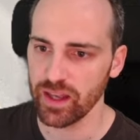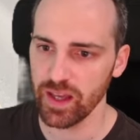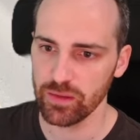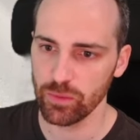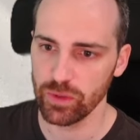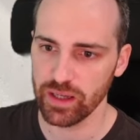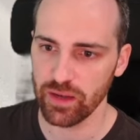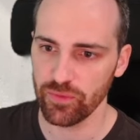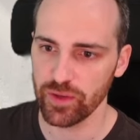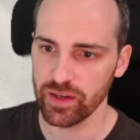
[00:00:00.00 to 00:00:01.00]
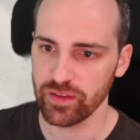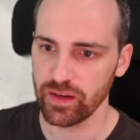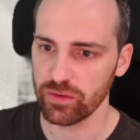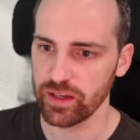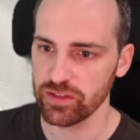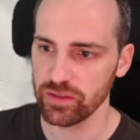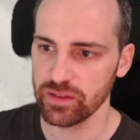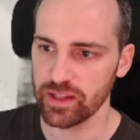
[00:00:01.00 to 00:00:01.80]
And we'll have here the location,